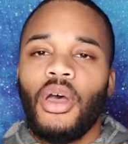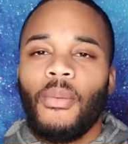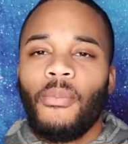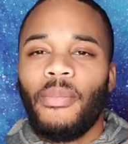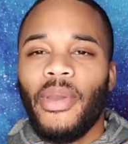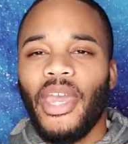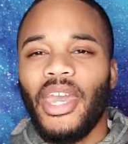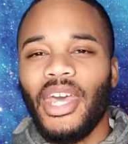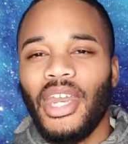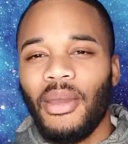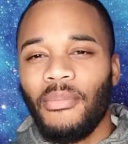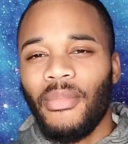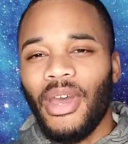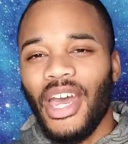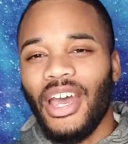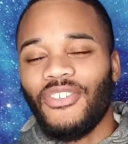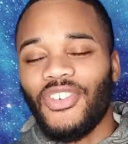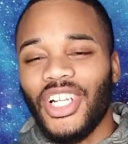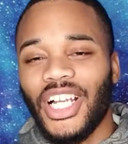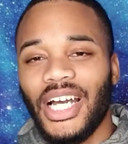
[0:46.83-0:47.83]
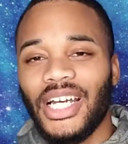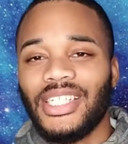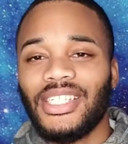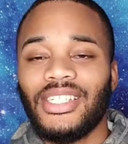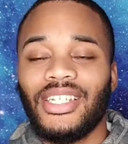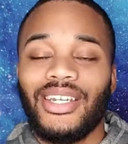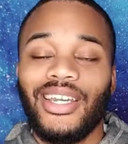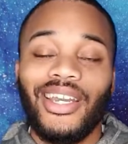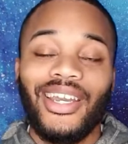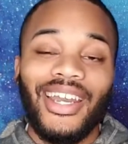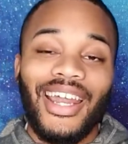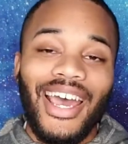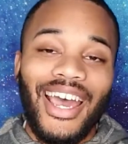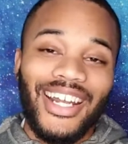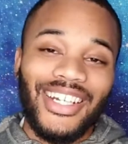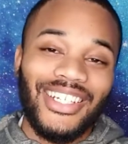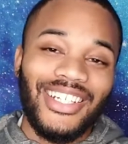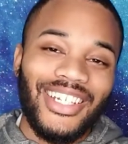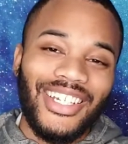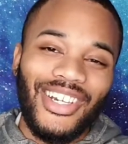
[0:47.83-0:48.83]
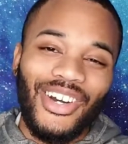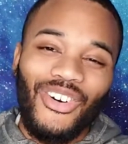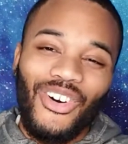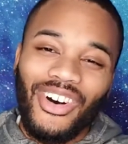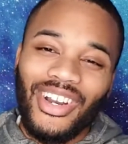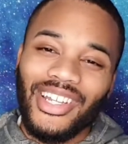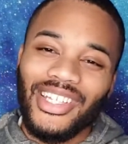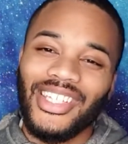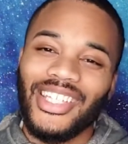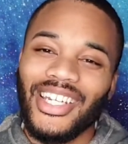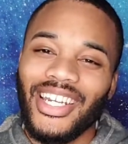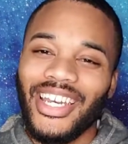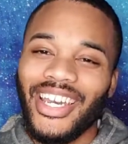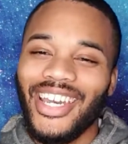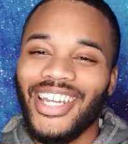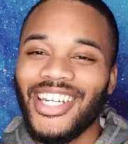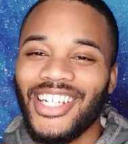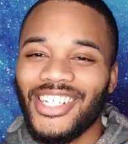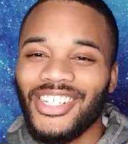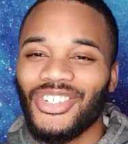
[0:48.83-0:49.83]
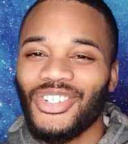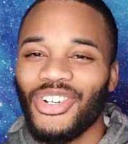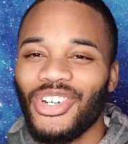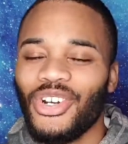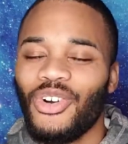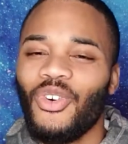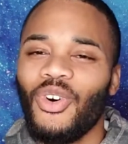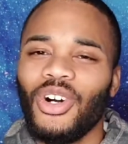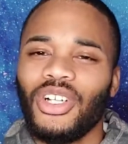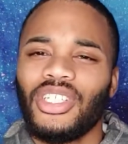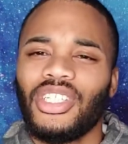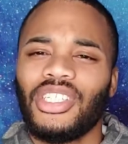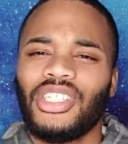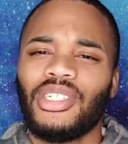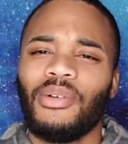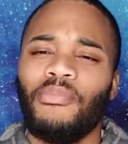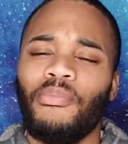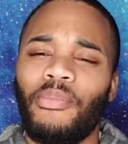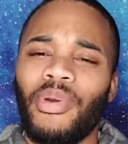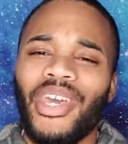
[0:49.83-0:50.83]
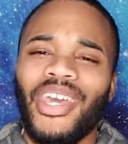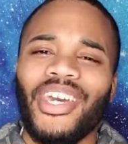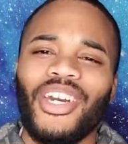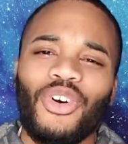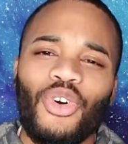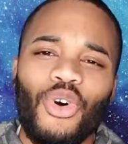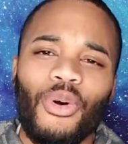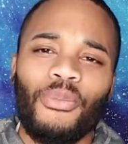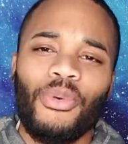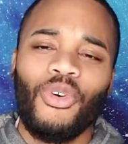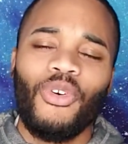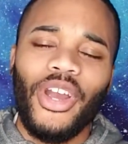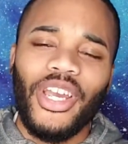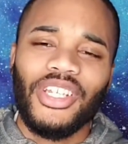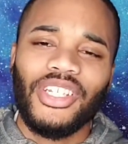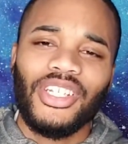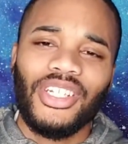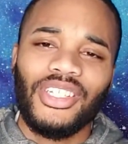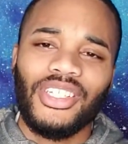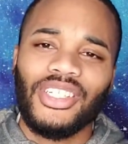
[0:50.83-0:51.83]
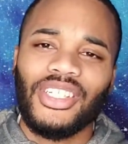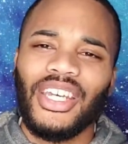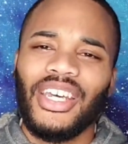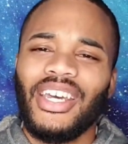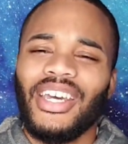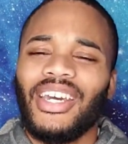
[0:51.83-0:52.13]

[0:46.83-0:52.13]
being in math classes and then actually going into the industry, going to some big corporations,